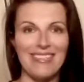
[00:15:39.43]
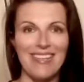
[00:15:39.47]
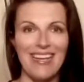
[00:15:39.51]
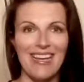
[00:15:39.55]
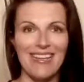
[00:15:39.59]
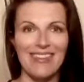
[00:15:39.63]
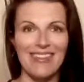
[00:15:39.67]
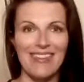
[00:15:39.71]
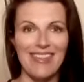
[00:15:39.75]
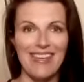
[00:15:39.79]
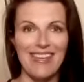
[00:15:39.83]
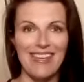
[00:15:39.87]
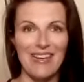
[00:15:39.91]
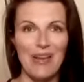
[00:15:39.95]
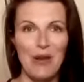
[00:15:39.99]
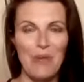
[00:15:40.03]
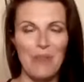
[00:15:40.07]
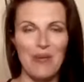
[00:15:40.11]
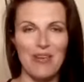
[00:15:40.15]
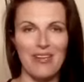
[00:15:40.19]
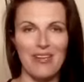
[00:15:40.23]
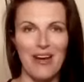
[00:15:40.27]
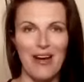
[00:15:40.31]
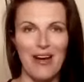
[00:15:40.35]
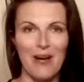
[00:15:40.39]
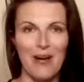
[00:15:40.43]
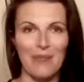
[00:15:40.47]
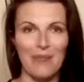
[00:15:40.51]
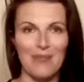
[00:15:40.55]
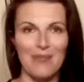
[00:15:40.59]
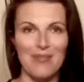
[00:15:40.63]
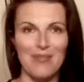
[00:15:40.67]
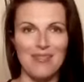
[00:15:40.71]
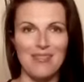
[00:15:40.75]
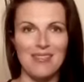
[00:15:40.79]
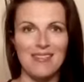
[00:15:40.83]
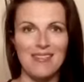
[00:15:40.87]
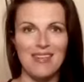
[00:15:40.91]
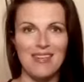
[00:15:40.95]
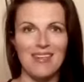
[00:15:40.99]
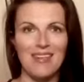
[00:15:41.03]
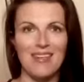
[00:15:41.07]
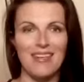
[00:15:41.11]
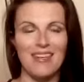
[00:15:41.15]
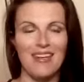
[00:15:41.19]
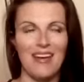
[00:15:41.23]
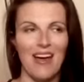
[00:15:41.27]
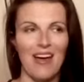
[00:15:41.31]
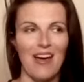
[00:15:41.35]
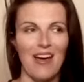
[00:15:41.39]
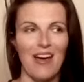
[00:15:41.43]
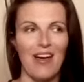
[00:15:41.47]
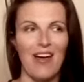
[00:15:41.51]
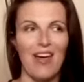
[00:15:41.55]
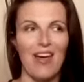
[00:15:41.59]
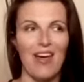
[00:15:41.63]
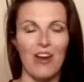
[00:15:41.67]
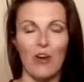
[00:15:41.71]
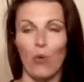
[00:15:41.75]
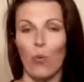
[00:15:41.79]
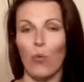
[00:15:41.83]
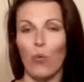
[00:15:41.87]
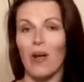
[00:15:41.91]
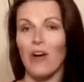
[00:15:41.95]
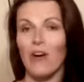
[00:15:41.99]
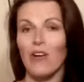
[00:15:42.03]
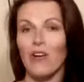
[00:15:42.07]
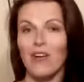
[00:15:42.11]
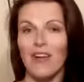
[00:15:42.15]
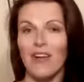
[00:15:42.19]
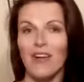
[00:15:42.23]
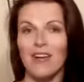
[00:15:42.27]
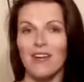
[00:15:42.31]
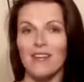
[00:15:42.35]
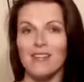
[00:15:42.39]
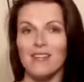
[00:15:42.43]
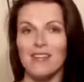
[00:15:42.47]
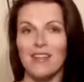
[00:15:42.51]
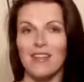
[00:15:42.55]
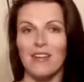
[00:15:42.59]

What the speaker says: And then it becomes an awareness,